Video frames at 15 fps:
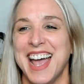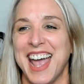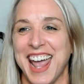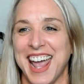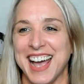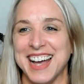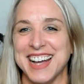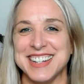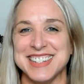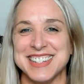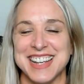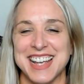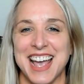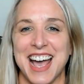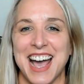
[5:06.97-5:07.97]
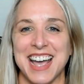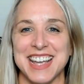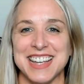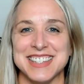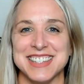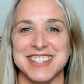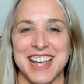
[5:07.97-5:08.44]
And
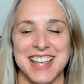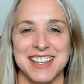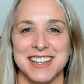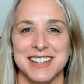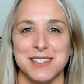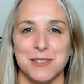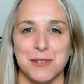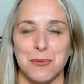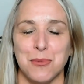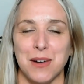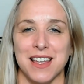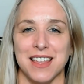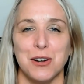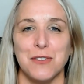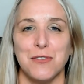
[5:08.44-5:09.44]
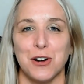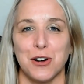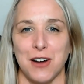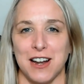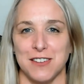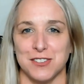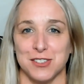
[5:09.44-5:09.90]
I say this with sort of a
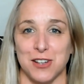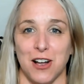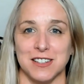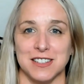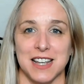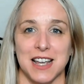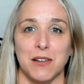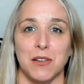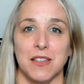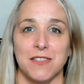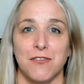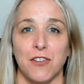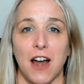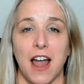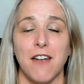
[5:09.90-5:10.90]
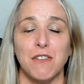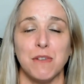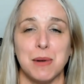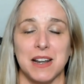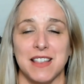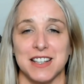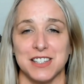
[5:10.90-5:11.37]
grain of salt. And for
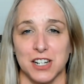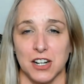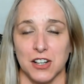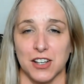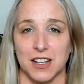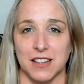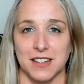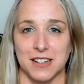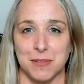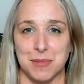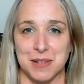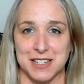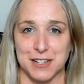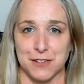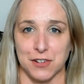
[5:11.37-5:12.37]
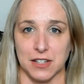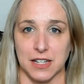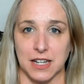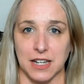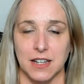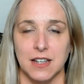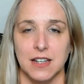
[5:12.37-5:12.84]
everybody, that's going to look a little bit
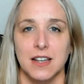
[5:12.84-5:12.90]
differently.